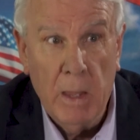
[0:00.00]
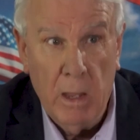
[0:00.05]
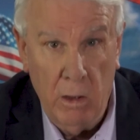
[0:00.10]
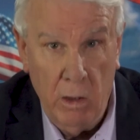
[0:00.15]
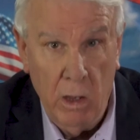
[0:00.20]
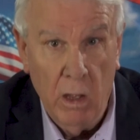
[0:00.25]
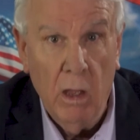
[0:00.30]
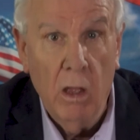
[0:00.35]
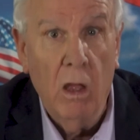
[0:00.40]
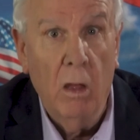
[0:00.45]

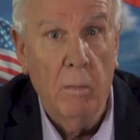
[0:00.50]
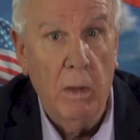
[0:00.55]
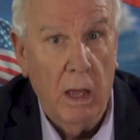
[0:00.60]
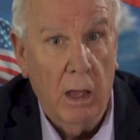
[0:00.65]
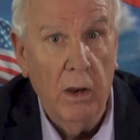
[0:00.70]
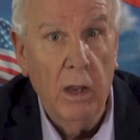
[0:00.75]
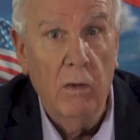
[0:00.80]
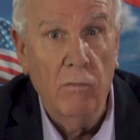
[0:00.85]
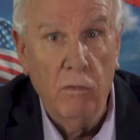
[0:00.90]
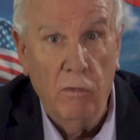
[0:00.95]
Yeah,
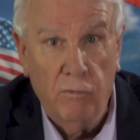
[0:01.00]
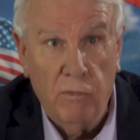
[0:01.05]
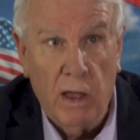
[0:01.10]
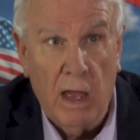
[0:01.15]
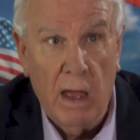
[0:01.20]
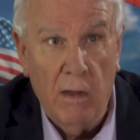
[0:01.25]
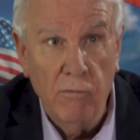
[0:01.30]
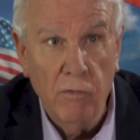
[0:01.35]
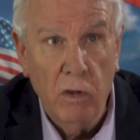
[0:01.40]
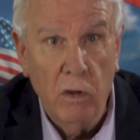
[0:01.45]
about every
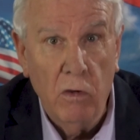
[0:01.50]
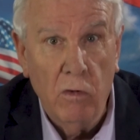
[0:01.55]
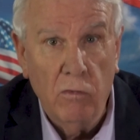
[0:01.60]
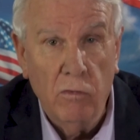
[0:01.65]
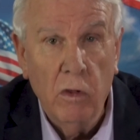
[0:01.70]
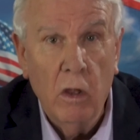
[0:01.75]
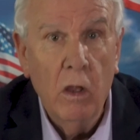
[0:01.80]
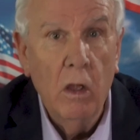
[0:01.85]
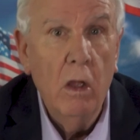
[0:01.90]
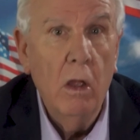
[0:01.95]
5
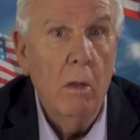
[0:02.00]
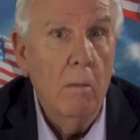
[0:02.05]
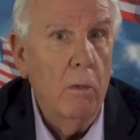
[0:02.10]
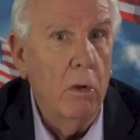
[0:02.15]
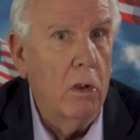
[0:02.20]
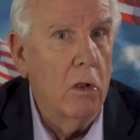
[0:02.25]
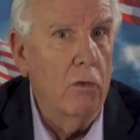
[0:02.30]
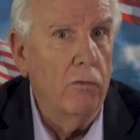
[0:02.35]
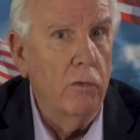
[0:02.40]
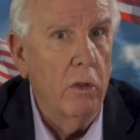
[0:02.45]
years.
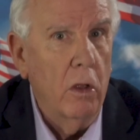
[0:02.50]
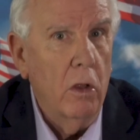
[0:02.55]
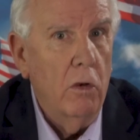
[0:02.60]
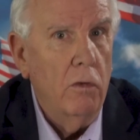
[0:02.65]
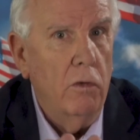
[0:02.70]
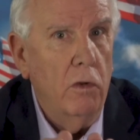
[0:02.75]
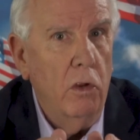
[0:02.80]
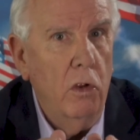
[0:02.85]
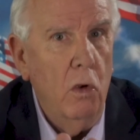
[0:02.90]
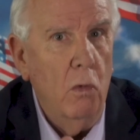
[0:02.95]
Because
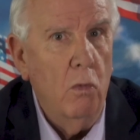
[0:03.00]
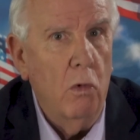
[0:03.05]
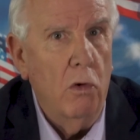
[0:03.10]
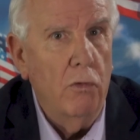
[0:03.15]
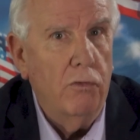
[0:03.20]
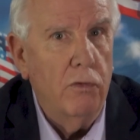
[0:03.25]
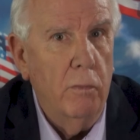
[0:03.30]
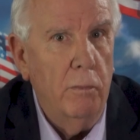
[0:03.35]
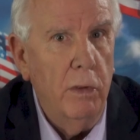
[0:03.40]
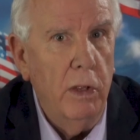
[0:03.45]
do you
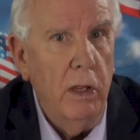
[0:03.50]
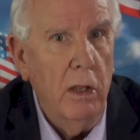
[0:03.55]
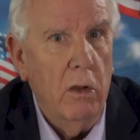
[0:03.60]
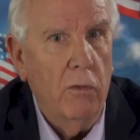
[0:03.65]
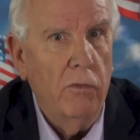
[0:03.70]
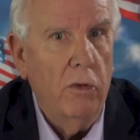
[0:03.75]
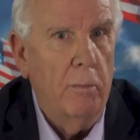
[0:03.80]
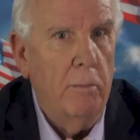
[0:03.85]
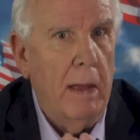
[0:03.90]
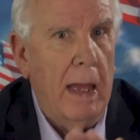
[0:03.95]
want to be
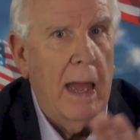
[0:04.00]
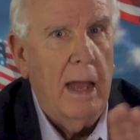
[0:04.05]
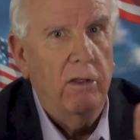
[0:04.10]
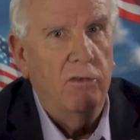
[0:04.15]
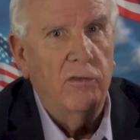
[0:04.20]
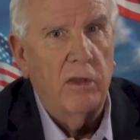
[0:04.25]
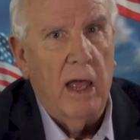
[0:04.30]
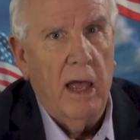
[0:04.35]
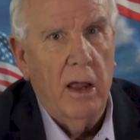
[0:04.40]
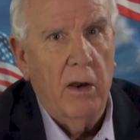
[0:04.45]
on the back
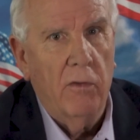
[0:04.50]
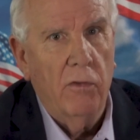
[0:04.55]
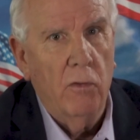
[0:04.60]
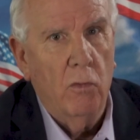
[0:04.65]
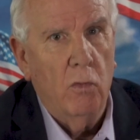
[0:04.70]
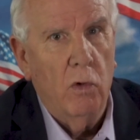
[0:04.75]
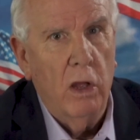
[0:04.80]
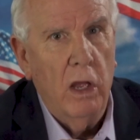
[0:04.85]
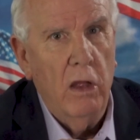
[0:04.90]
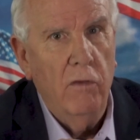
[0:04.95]
side of the
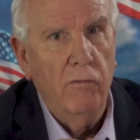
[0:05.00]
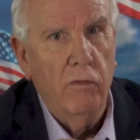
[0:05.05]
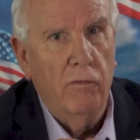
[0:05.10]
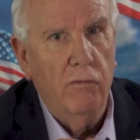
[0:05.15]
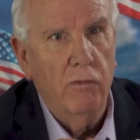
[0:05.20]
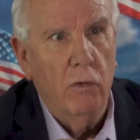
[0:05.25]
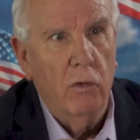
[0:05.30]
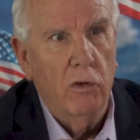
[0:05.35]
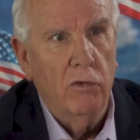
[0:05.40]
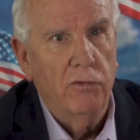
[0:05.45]
wave
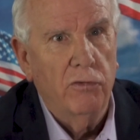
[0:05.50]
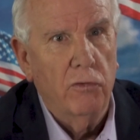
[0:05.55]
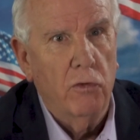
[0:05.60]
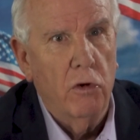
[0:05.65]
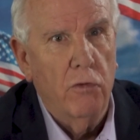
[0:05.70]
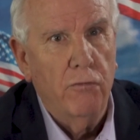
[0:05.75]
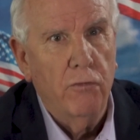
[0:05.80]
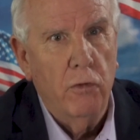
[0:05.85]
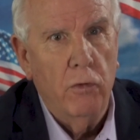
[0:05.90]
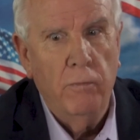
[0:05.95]
if you're a
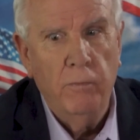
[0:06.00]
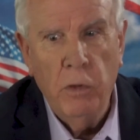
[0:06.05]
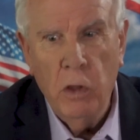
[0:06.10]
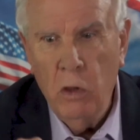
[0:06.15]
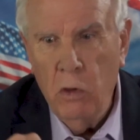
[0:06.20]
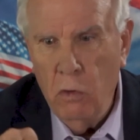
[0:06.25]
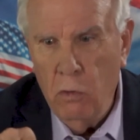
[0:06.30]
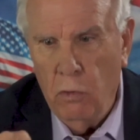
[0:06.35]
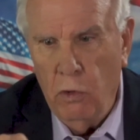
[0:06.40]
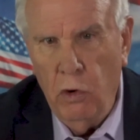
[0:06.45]
surfer,
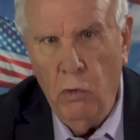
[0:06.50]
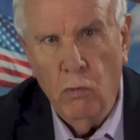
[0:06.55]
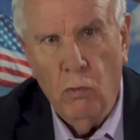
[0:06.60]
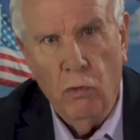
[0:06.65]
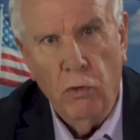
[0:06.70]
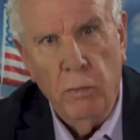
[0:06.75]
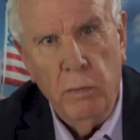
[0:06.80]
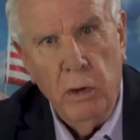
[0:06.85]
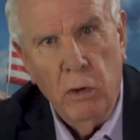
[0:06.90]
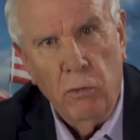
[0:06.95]
or do you
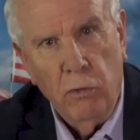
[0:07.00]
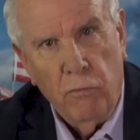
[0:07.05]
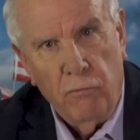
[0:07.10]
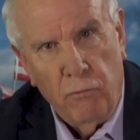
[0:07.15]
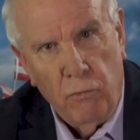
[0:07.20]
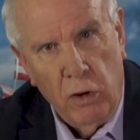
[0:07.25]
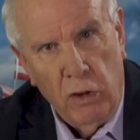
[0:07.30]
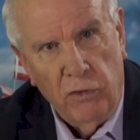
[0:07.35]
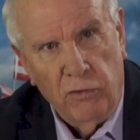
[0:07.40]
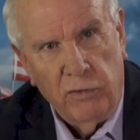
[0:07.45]
want to be on the
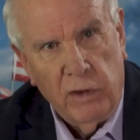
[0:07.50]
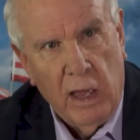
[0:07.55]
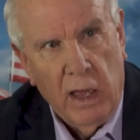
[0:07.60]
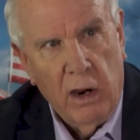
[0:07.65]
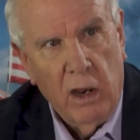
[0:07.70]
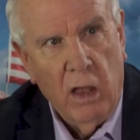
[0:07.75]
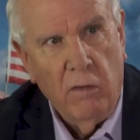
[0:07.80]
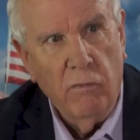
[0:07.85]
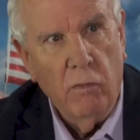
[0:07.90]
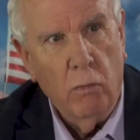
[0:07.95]
front
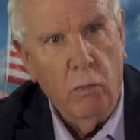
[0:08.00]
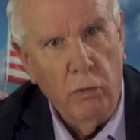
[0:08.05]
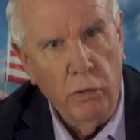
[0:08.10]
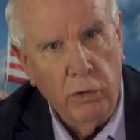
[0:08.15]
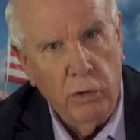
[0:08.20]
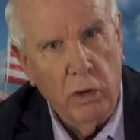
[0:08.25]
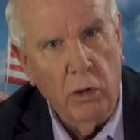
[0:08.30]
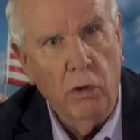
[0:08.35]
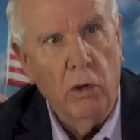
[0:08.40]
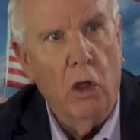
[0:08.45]
side of it where
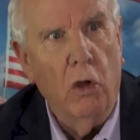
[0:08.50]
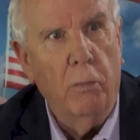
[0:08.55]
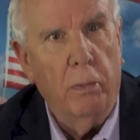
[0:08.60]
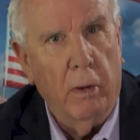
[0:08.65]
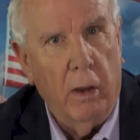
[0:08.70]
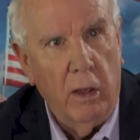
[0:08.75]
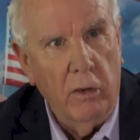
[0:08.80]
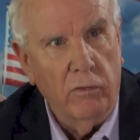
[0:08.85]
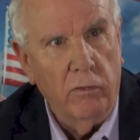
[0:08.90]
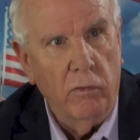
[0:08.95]
you can go
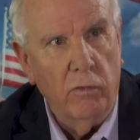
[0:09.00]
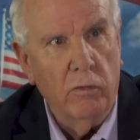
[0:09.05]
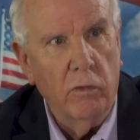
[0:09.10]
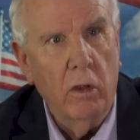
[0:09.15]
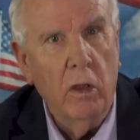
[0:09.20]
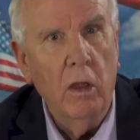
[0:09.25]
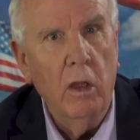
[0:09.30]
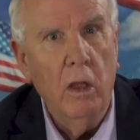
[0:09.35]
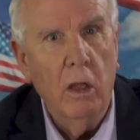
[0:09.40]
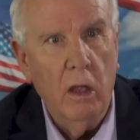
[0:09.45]
places?
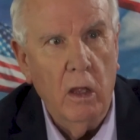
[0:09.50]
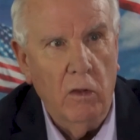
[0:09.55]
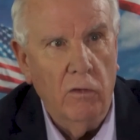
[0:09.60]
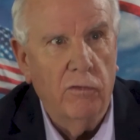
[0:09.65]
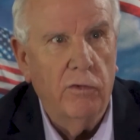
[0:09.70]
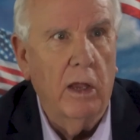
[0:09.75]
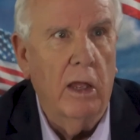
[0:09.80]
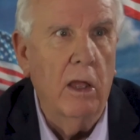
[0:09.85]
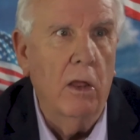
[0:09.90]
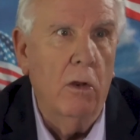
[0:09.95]
And
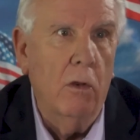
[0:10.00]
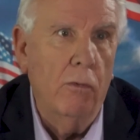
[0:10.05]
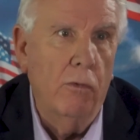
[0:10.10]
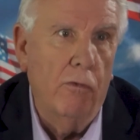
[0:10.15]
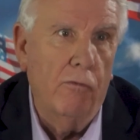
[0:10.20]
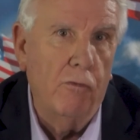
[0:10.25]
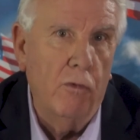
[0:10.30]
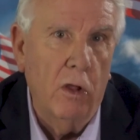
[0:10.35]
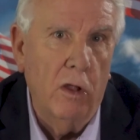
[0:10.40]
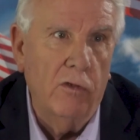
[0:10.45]
staying on
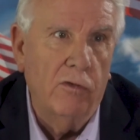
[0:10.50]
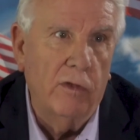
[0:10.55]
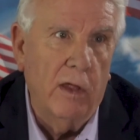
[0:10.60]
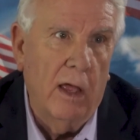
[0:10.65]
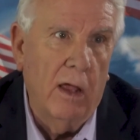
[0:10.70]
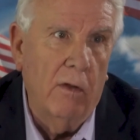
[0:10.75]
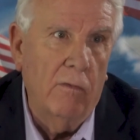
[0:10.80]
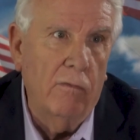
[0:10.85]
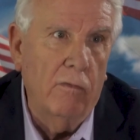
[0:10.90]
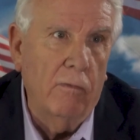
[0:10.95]
the front
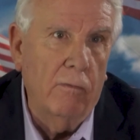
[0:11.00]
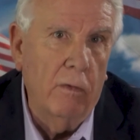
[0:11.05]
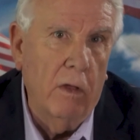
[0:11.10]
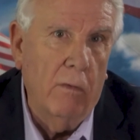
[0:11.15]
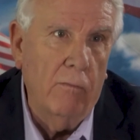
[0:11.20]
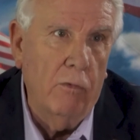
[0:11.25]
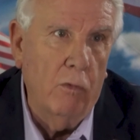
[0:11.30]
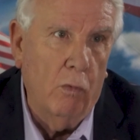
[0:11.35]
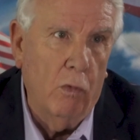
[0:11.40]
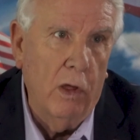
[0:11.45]
side
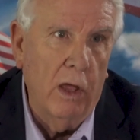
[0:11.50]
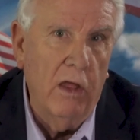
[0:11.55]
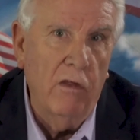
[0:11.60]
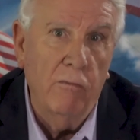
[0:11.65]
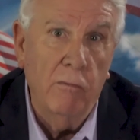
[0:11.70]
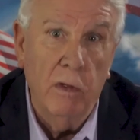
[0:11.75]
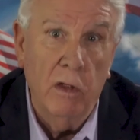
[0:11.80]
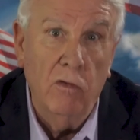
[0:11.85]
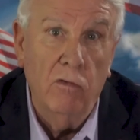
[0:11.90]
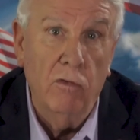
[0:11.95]
of the
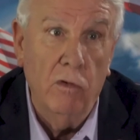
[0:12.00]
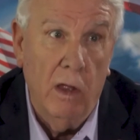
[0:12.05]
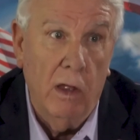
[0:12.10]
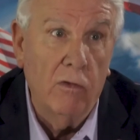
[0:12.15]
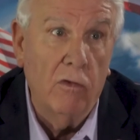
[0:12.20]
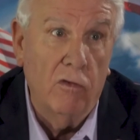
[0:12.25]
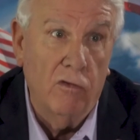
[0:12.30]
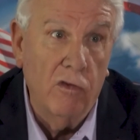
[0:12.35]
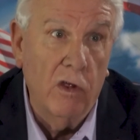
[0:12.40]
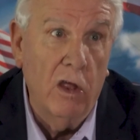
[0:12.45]
wave means you
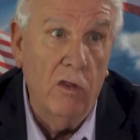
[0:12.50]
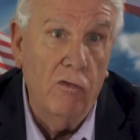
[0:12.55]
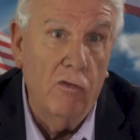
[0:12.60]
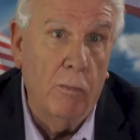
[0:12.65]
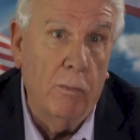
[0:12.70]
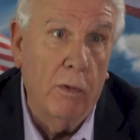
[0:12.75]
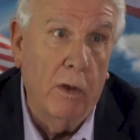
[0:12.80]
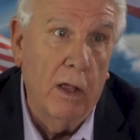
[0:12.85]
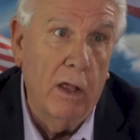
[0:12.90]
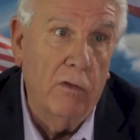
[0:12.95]
have to change
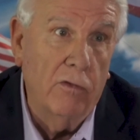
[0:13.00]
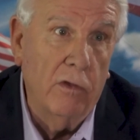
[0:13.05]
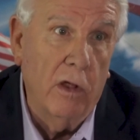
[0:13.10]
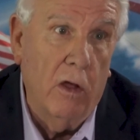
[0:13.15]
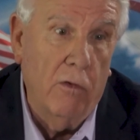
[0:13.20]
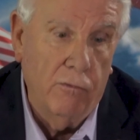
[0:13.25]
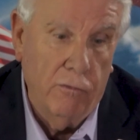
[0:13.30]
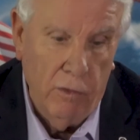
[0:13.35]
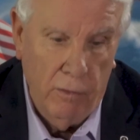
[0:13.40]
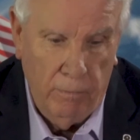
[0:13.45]
your plans
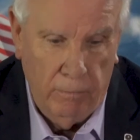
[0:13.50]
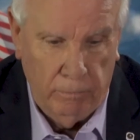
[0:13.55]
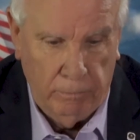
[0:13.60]
often.